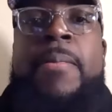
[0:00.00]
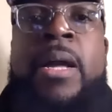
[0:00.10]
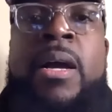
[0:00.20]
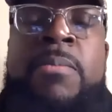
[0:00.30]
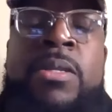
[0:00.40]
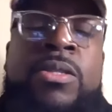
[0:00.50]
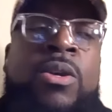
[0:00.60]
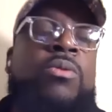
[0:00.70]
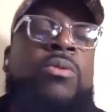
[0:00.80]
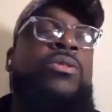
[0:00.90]
Um, and
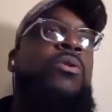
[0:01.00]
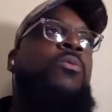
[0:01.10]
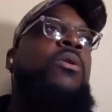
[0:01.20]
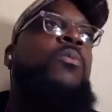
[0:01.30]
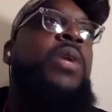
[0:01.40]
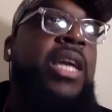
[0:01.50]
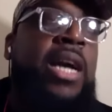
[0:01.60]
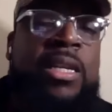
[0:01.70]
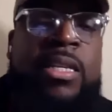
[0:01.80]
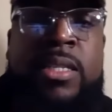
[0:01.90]
so, so what we
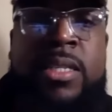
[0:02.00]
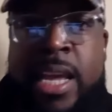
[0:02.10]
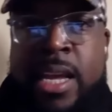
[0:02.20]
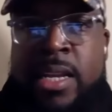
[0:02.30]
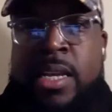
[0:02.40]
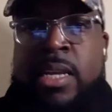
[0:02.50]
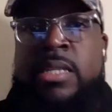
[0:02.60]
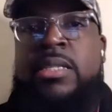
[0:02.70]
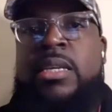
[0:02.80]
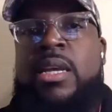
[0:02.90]
understand
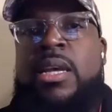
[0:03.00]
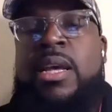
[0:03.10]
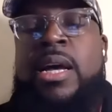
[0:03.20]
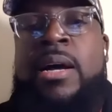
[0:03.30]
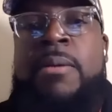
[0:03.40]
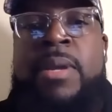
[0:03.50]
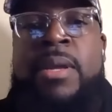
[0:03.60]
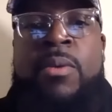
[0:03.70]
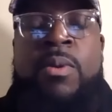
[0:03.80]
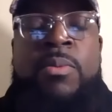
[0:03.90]
is, um,
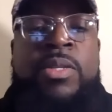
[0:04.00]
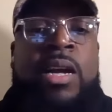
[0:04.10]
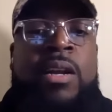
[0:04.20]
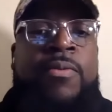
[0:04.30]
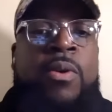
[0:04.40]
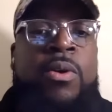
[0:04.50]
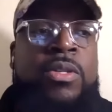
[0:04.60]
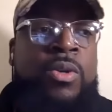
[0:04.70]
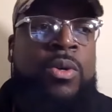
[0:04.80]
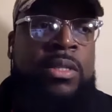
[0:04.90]
and, and, what we try to
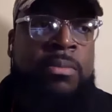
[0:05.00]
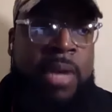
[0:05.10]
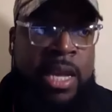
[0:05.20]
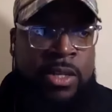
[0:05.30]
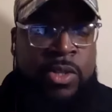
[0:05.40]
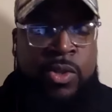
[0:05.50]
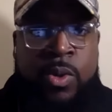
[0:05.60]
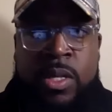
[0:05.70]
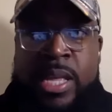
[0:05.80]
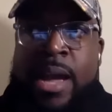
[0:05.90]
focus on is making
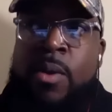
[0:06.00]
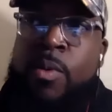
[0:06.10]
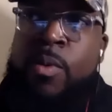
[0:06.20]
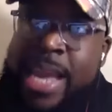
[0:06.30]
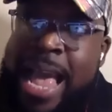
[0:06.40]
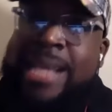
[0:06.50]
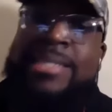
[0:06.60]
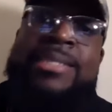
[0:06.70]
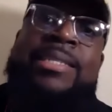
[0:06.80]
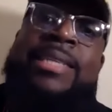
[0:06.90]
sure that we
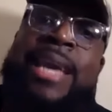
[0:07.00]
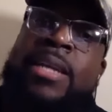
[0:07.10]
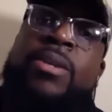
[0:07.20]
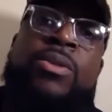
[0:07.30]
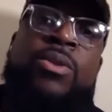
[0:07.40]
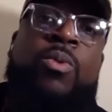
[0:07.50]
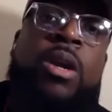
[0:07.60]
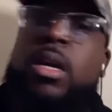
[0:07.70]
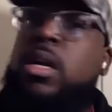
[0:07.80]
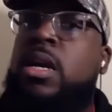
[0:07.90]
actually tailor the
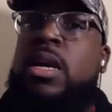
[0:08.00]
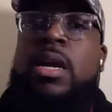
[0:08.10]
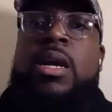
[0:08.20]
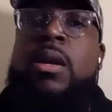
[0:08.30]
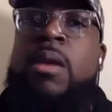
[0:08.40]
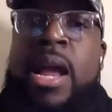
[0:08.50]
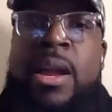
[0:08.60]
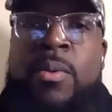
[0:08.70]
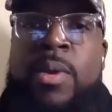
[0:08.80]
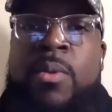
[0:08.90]
work,
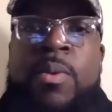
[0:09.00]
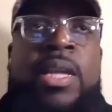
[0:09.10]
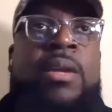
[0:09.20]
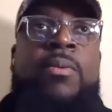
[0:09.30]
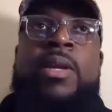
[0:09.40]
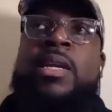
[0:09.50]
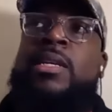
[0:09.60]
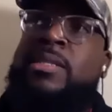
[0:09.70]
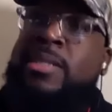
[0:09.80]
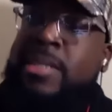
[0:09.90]
right? We we we
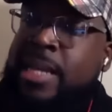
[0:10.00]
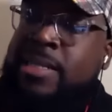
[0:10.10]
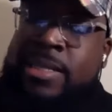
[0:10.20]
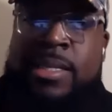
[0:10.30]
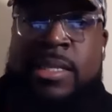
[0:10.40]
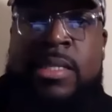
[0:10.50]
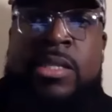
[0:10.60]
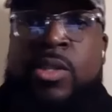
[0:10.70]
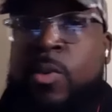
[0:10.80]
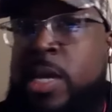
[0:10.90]
assess the
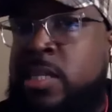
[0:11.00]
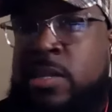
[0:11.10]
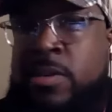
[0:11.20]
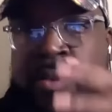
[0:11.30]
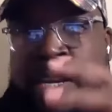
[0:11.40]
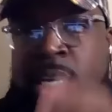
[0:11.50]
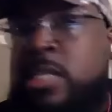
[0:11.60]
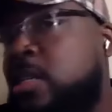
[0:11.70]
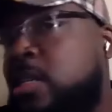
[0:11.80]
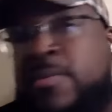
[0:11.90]
situation for
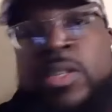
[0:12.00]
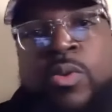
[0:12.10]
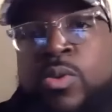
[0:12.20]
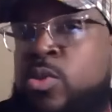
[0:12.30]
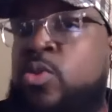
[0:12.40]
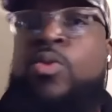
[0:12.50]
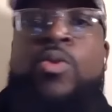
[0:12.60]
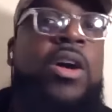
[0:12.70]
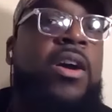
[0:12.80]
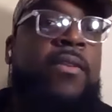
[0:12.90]
each individual
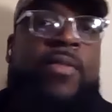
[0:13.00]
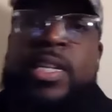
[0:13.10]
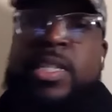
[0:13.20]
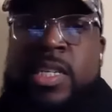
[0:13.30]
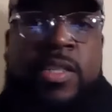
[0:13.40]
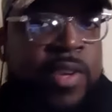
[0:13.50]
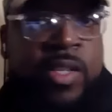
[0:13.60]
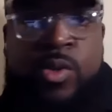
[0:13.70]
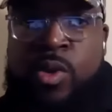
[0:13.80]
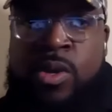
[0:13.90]
school, for each
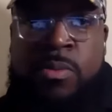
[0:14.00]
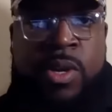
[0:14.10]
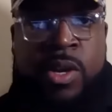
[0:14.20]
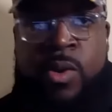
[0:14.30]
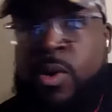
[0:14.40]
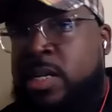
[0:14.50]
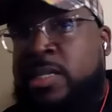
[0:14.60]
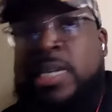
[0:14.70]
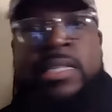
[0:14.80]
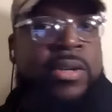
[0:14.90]
individual community
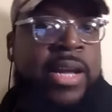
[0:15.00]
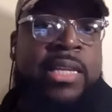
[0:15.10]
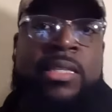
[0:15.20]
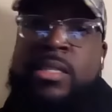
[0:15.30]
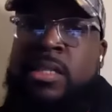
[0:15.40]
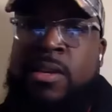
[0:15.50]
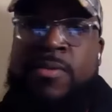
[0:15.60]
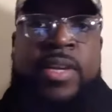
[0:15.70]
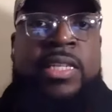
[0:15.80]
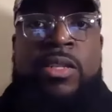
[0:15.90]
organization or
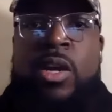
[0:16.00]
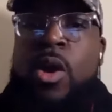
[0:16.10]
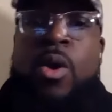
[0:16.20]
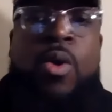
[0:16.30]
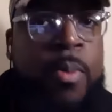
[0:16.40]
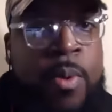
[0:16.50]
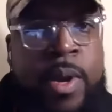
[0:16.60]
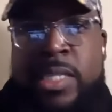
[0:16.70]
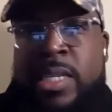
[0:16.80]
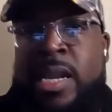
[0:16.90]
agency, for each
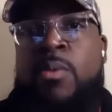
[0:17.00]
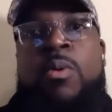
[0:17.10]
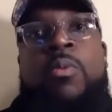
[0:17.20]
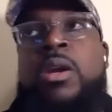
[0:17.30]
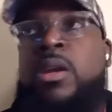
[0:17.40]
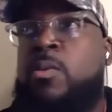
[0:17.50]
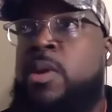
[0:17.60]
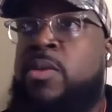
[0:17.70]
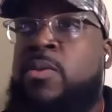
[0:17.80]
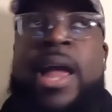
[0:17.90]
corporation that we're working
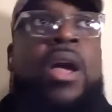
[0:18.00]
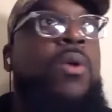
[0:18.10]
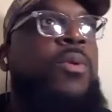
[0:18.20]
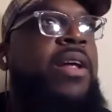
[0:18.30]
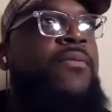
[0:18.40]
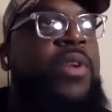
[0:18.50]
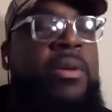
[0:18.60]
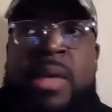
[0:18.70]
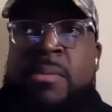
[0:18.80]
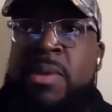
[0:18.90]
with, right? Whatever
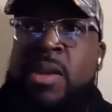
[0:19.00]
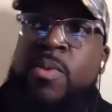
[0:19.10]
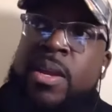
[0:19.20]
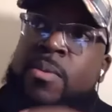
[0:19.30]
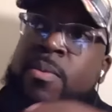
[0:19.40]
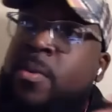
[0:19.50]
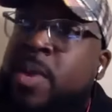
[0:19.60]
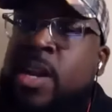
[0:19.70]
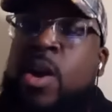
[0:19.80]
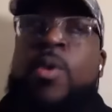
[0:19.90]
it may be, we we,
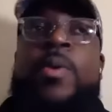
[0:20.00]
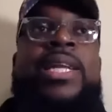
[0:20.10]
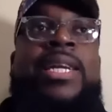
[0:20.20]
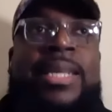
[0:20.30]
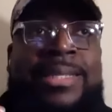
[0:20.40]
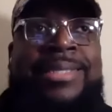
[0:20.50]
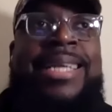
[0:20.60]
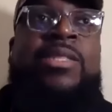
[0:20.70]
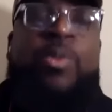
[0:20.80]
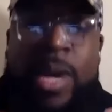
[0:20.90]
we go in and
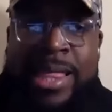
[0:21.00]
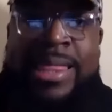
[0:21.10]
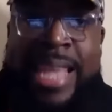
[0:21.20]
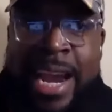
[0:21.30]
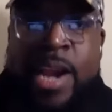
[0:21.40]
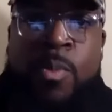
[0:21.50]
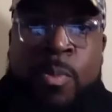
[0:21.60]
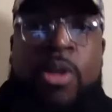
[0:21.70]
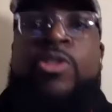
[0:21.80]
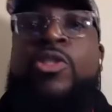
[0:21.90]
assess what their
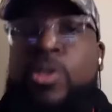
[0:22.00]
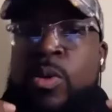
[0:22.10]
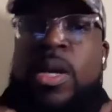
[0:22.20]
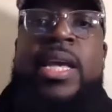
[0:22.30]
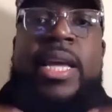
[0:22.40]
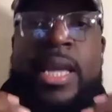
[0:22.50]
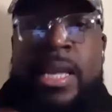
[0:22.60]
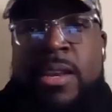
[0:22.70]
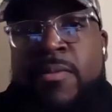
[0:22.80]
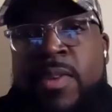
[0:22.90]
personal
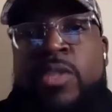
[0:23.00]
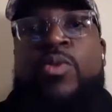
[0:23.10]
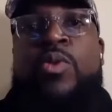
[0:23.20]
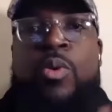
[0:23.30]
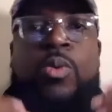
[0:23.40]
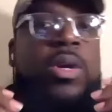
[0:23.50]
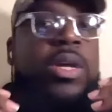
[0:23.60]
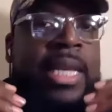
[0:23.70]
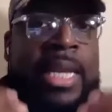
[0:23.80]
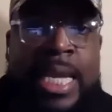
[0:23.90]
individual
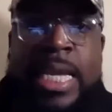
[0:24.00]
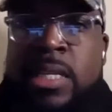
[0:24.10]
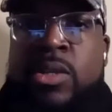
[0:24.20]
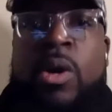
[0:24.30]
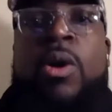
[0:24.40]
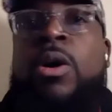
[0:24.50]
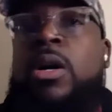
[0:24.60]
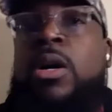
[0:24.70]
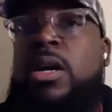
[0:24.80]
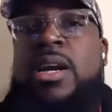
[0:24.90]
needs are,